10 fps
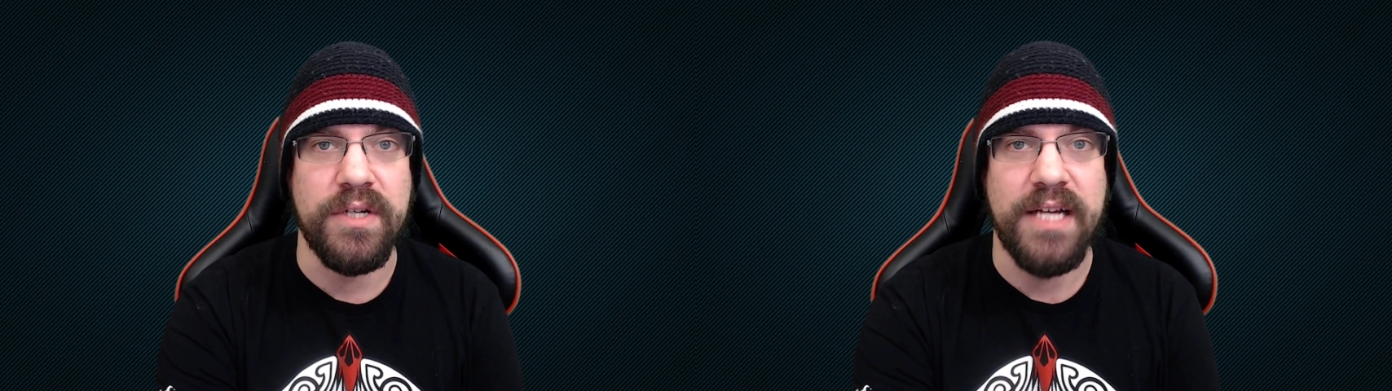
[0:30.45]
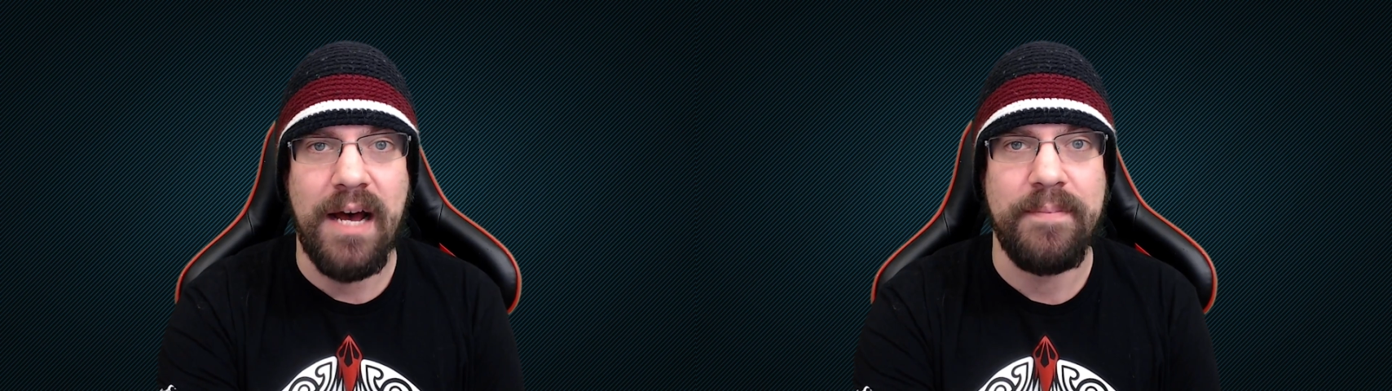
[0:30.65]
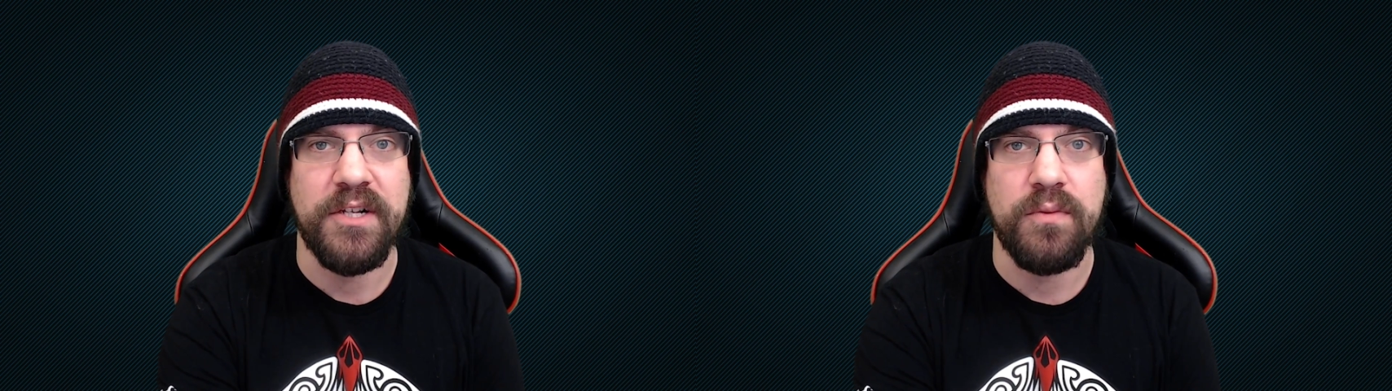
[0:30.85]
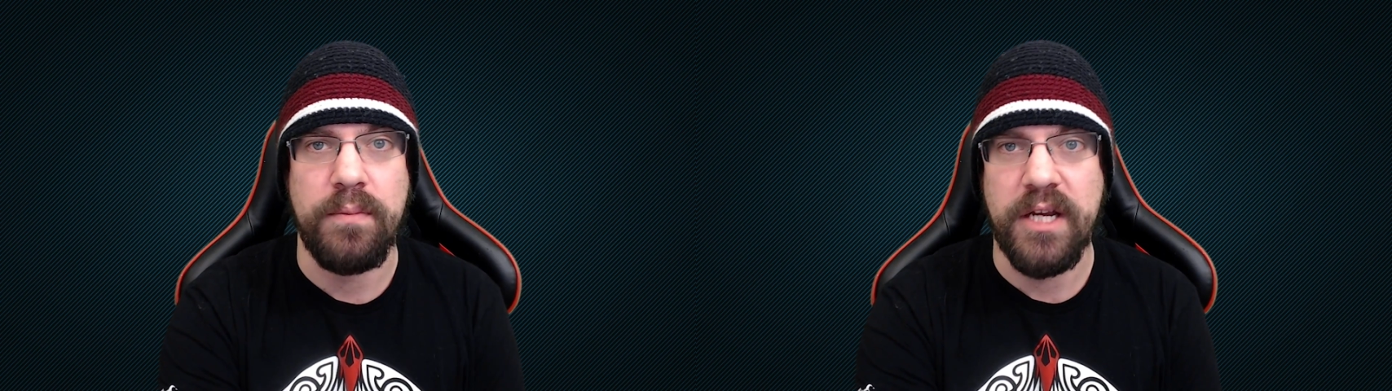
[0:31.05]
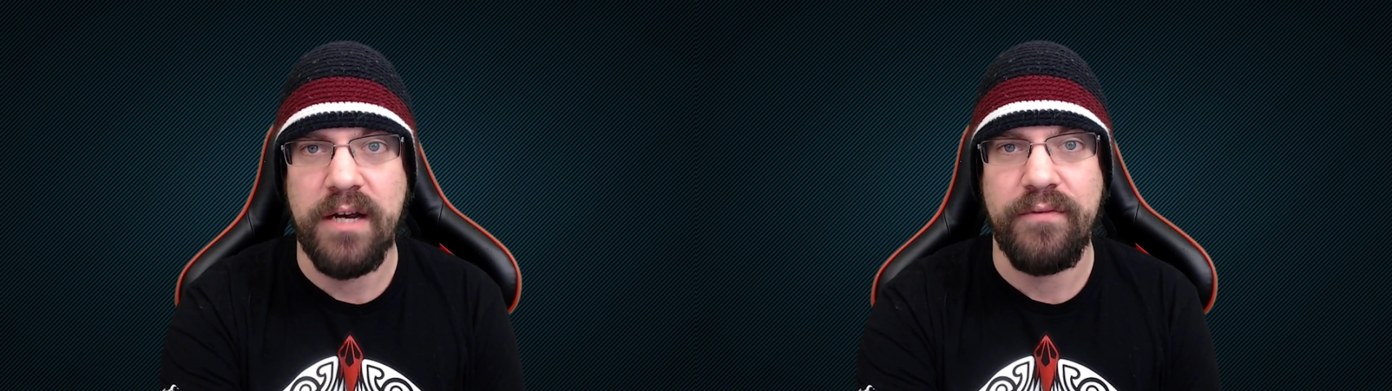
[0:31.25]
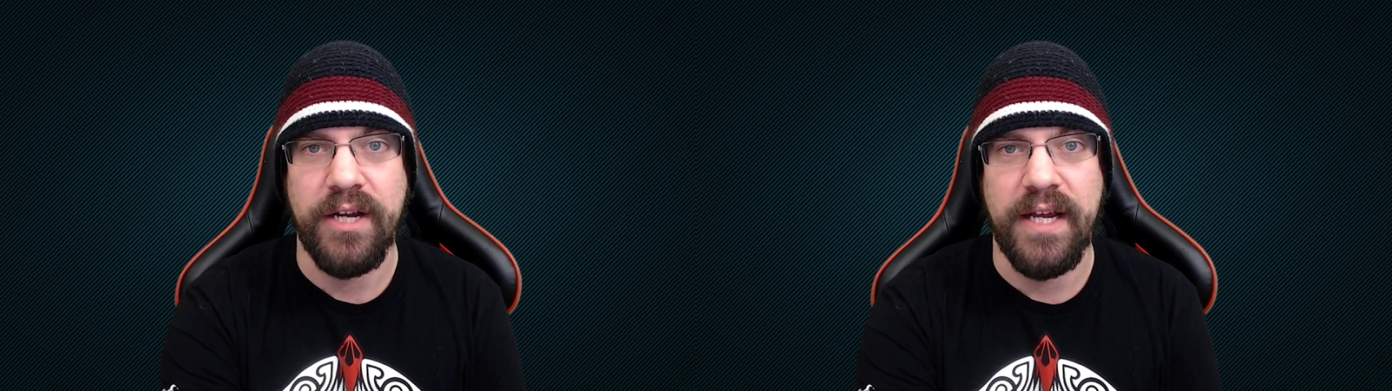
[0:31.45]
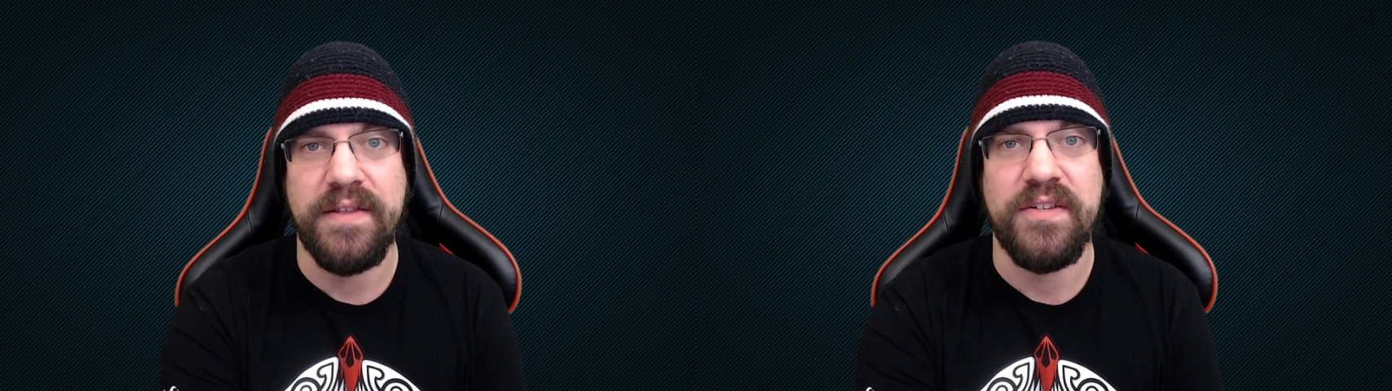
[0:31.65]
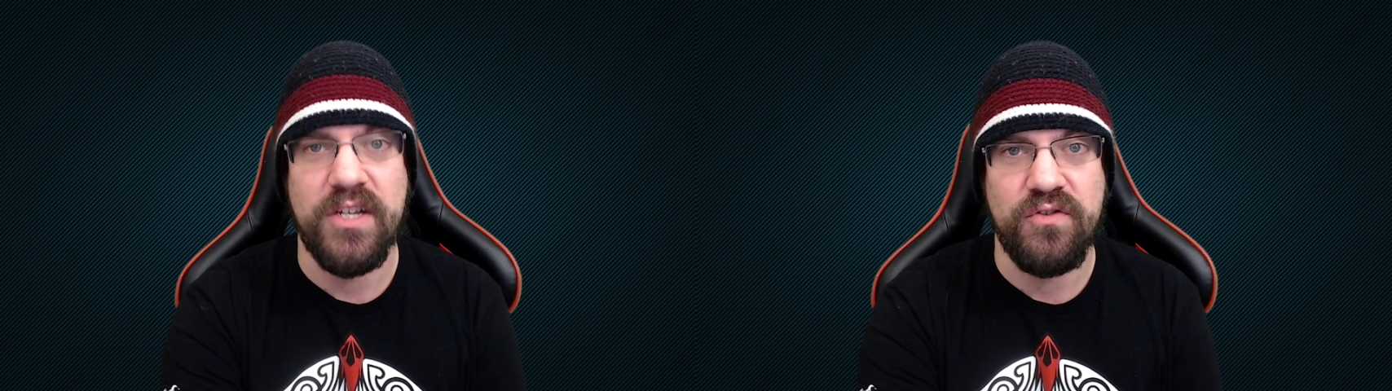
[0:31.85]
the topics we'll be covering
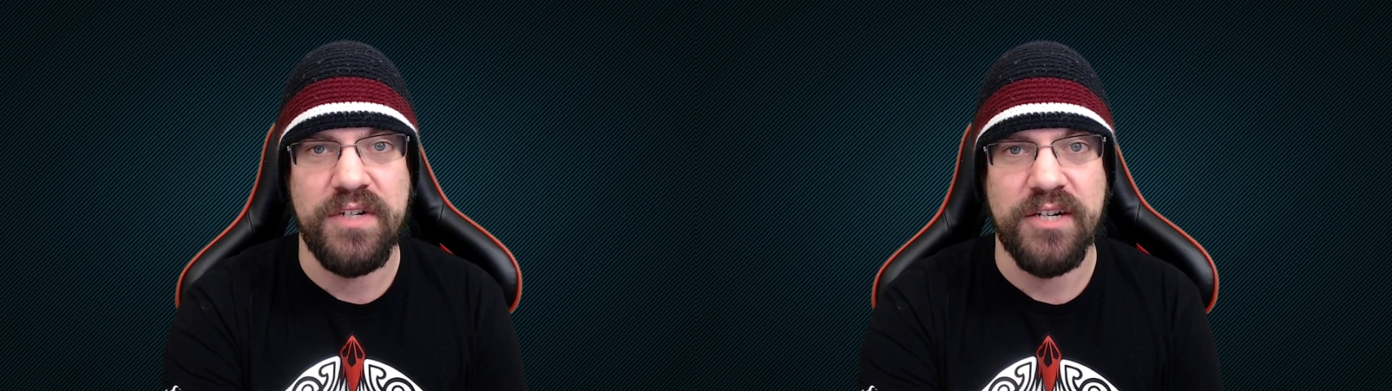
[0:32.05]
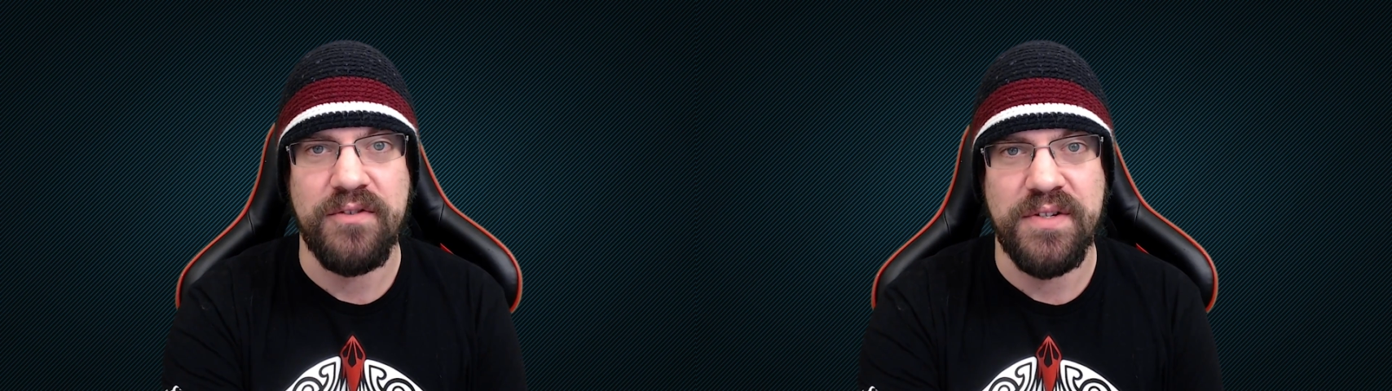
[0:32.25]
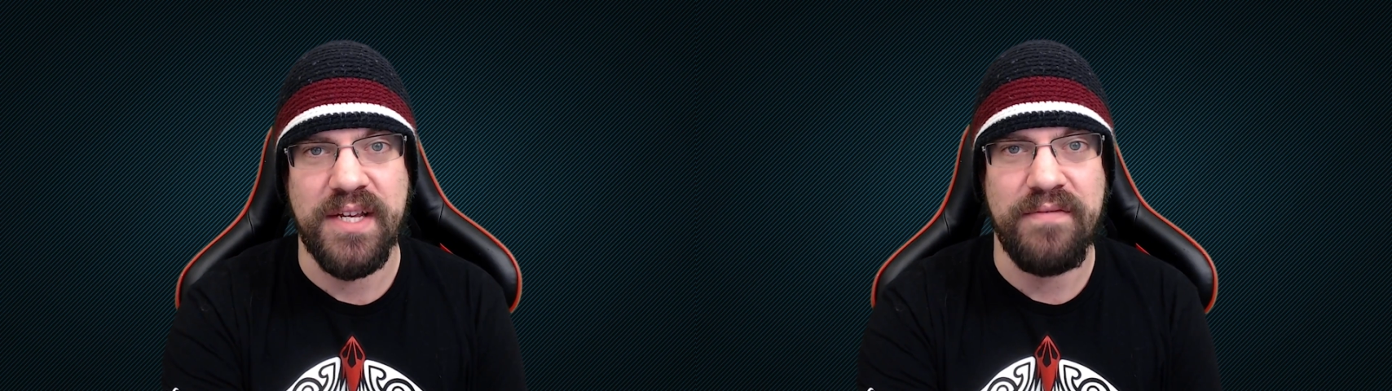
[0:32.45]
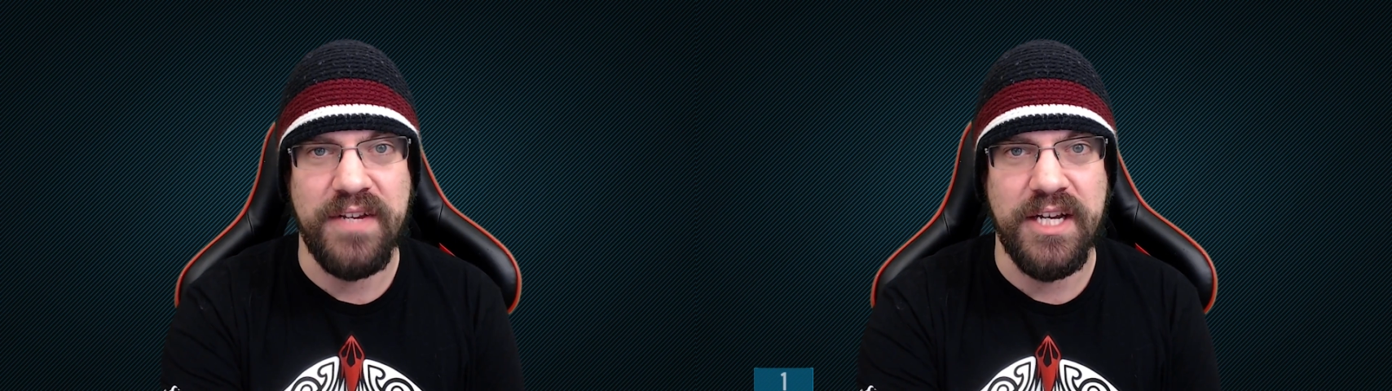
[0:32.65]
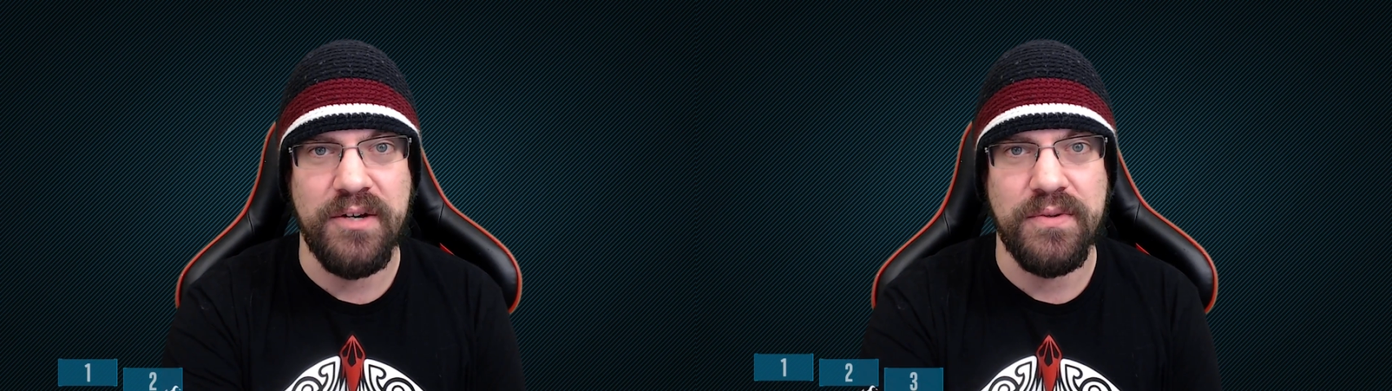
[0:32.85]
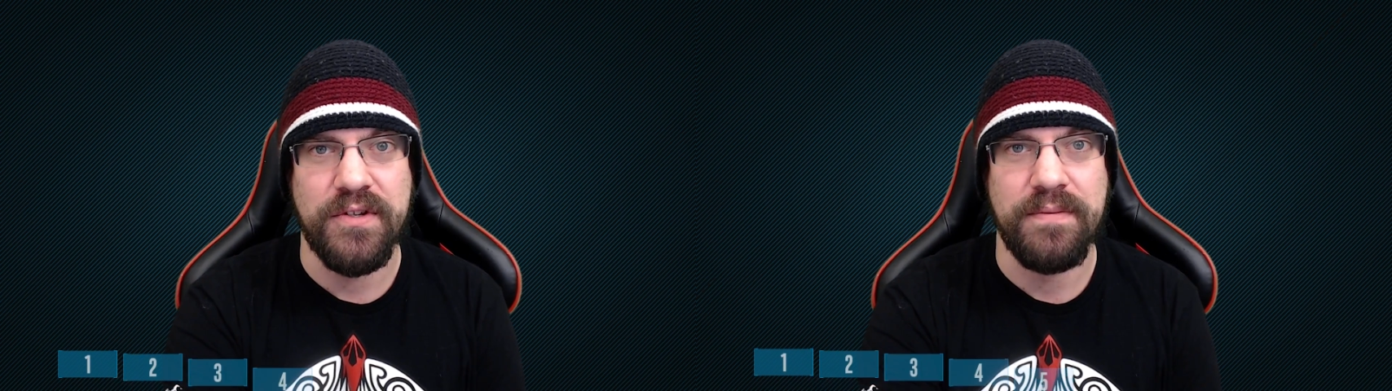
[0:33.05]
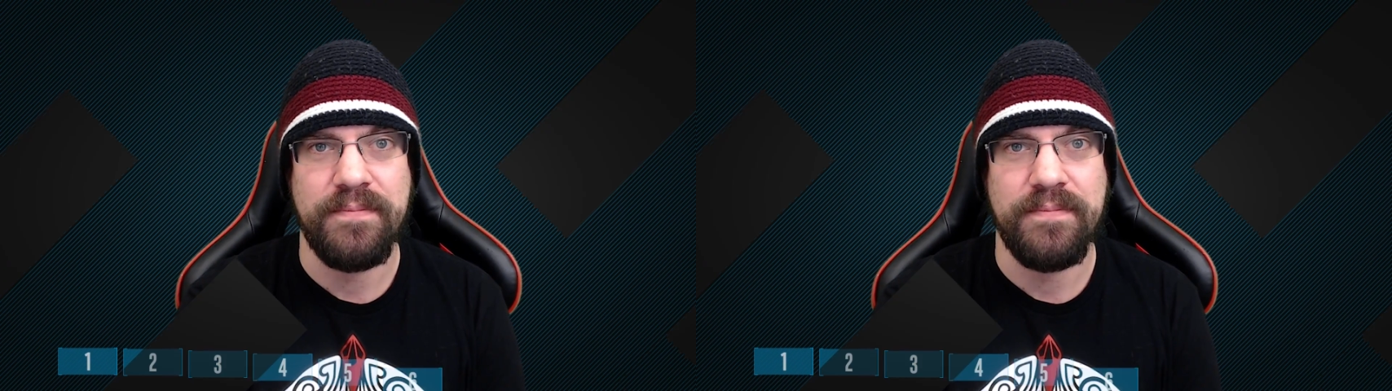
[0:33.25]
in this introductory set of videos.